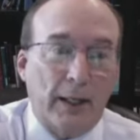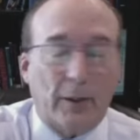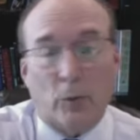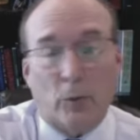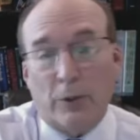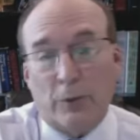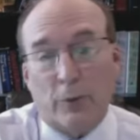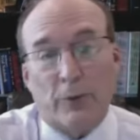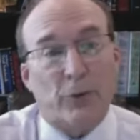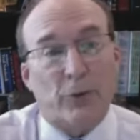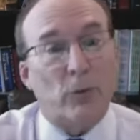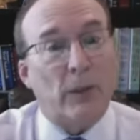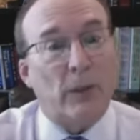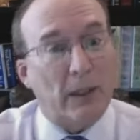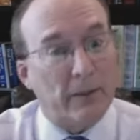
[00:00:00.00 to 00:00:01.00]
or which ones are
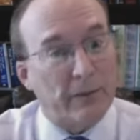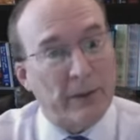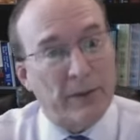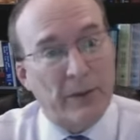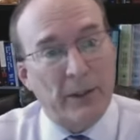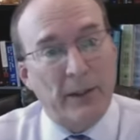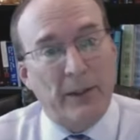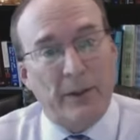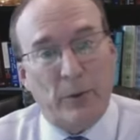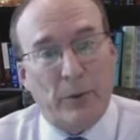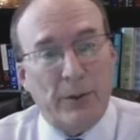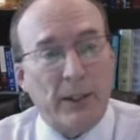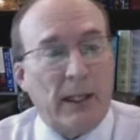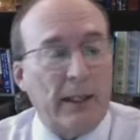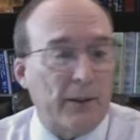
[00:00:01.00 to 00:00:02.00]
relevant to a
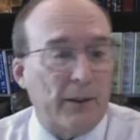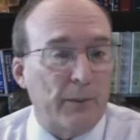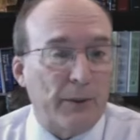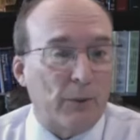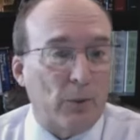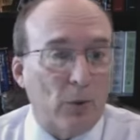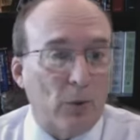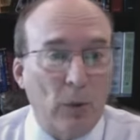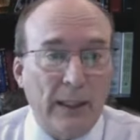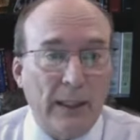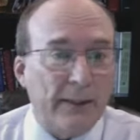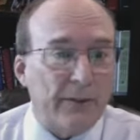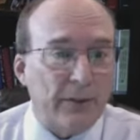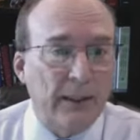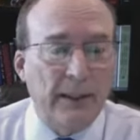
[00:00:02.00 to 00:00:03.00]
document
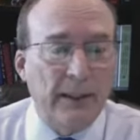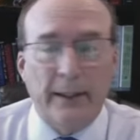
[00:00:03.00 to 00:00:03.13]
request.